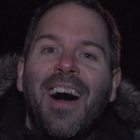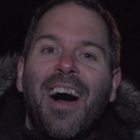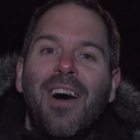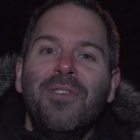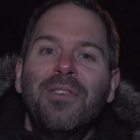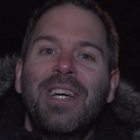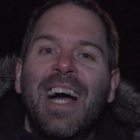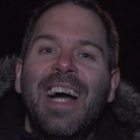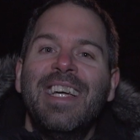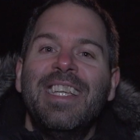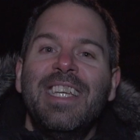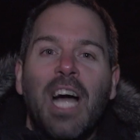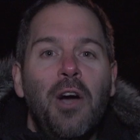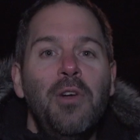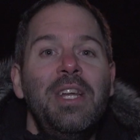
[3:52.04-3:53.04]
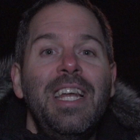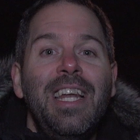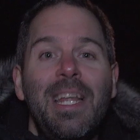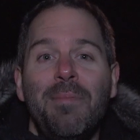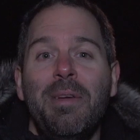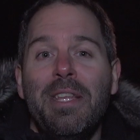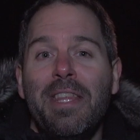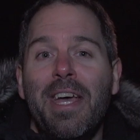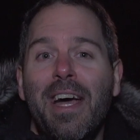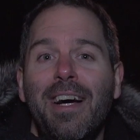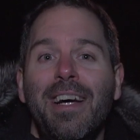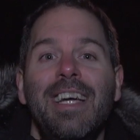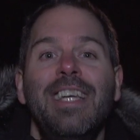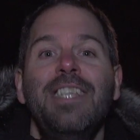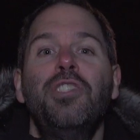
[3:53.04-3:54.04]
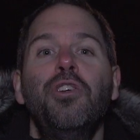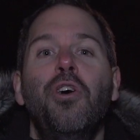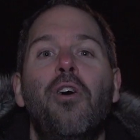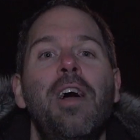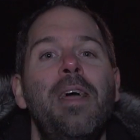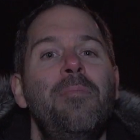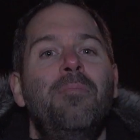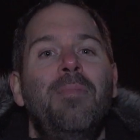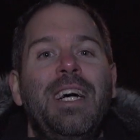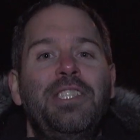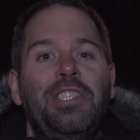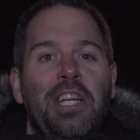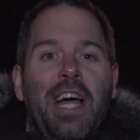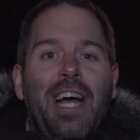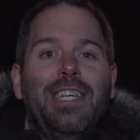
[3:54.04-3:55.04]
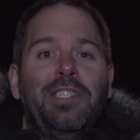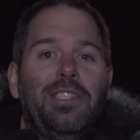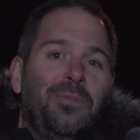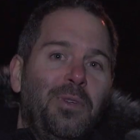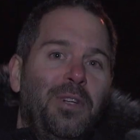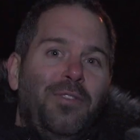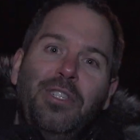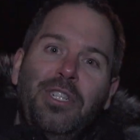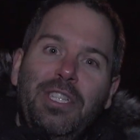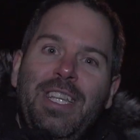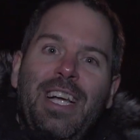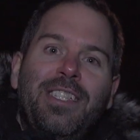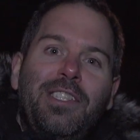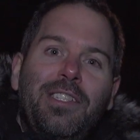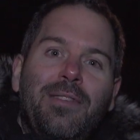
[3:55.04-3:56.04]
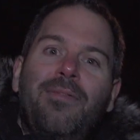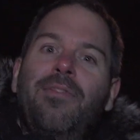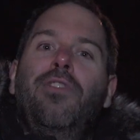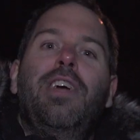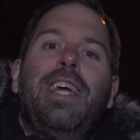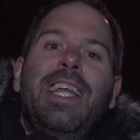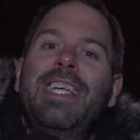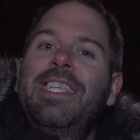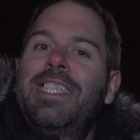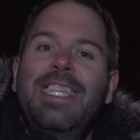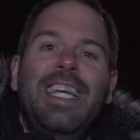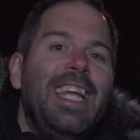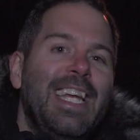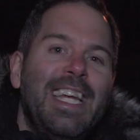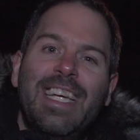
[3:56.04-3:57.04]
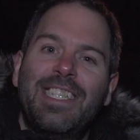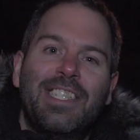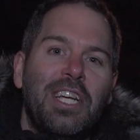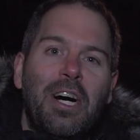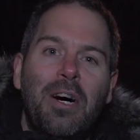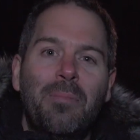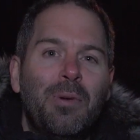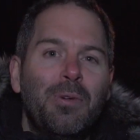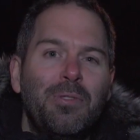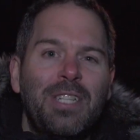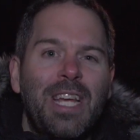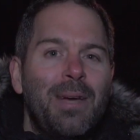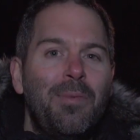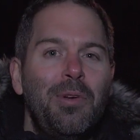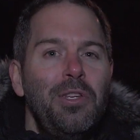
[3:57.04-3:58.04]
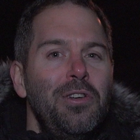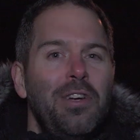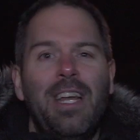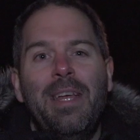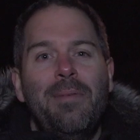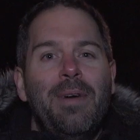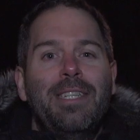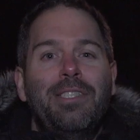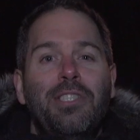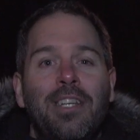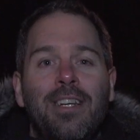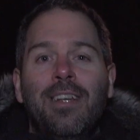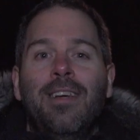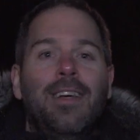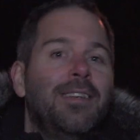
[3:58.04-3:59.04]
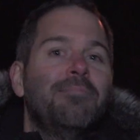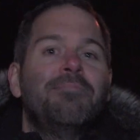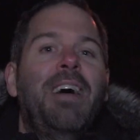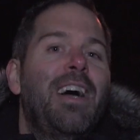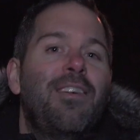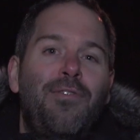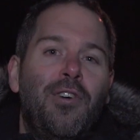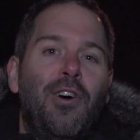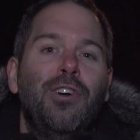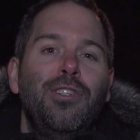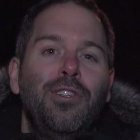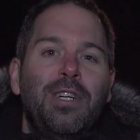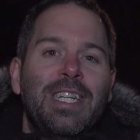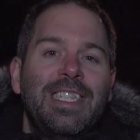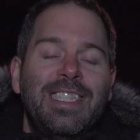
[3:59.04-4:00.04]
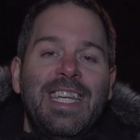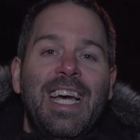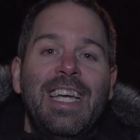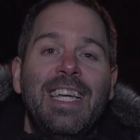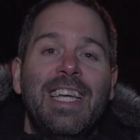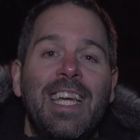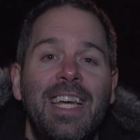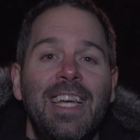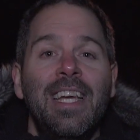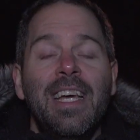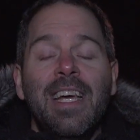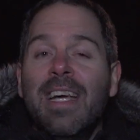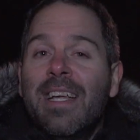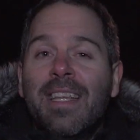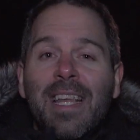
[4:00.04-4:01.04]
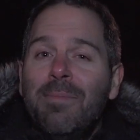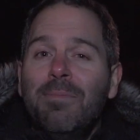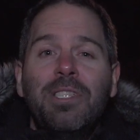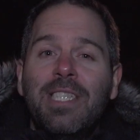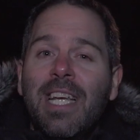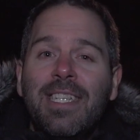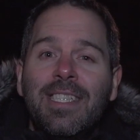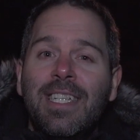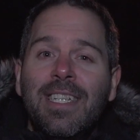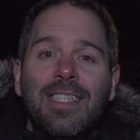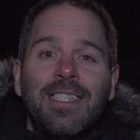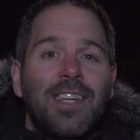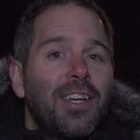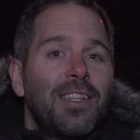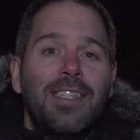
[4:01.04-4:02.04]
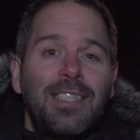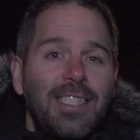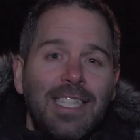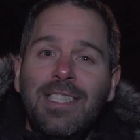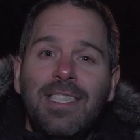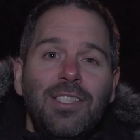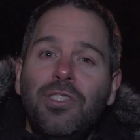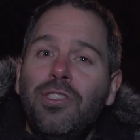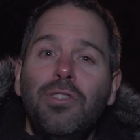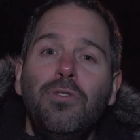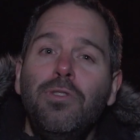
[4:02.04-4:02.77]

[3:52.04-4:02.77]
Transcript: Okay, the only limit there is your imagination. We've just done some really silly examples there, but you can imagine how far you can take it. Them settings are the settings you